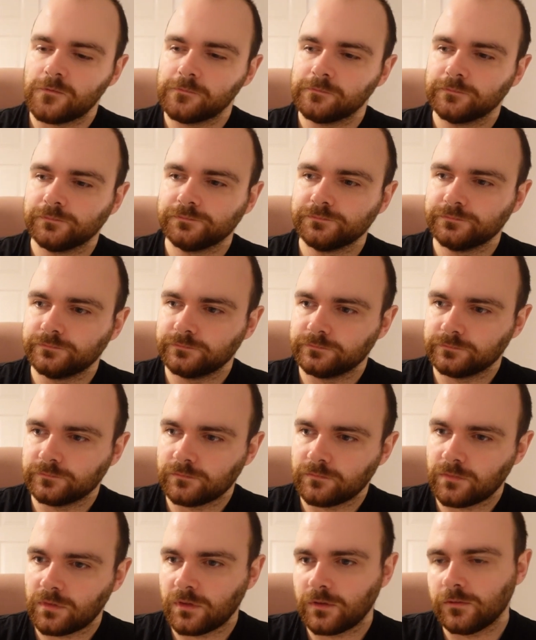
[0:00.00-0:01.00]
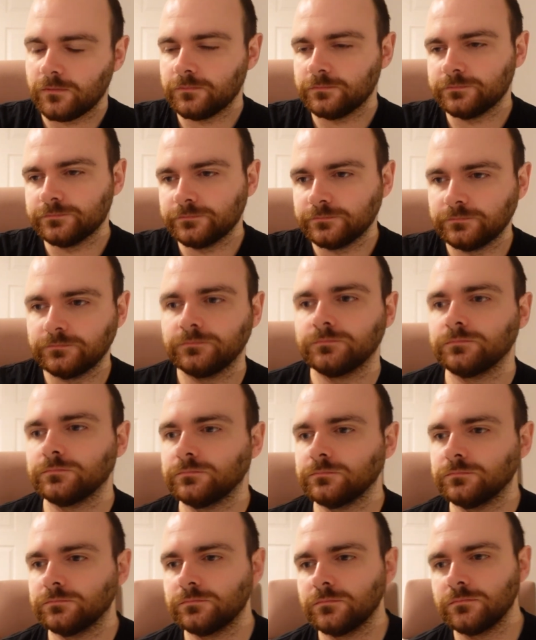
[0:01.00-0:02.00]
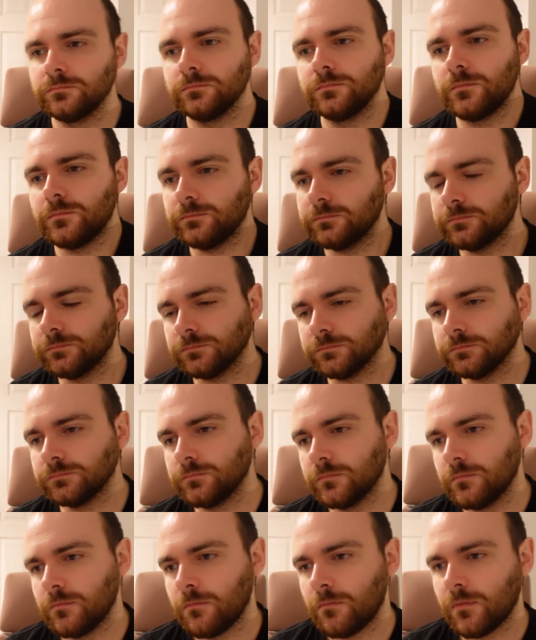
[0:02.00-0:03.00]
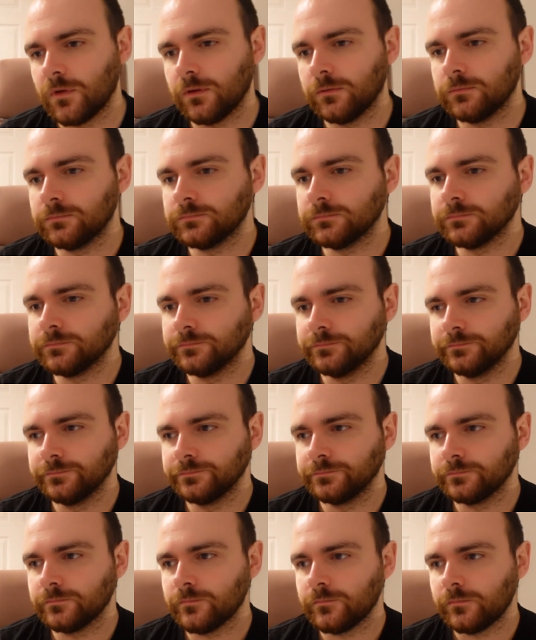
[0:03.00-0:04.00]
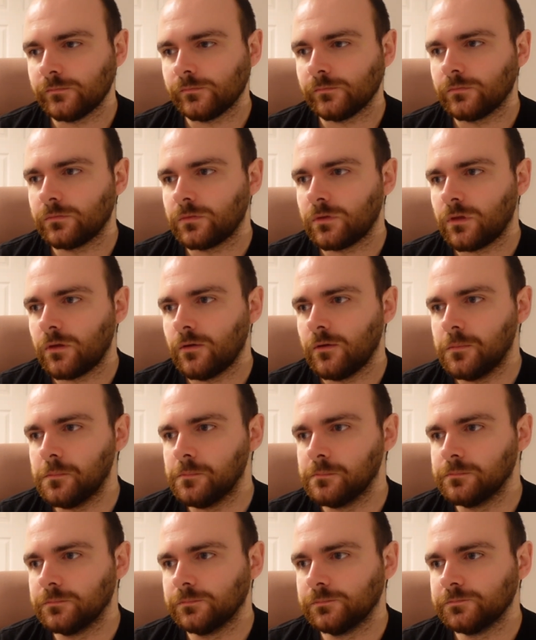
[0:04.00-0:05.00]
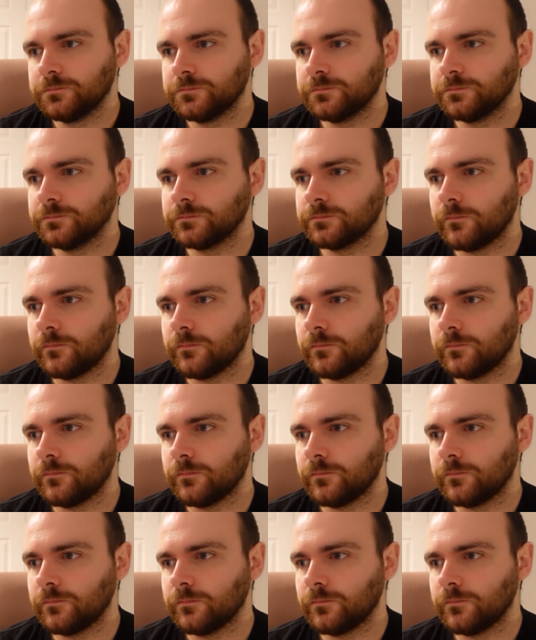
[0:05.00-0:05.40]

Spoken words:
[no speech]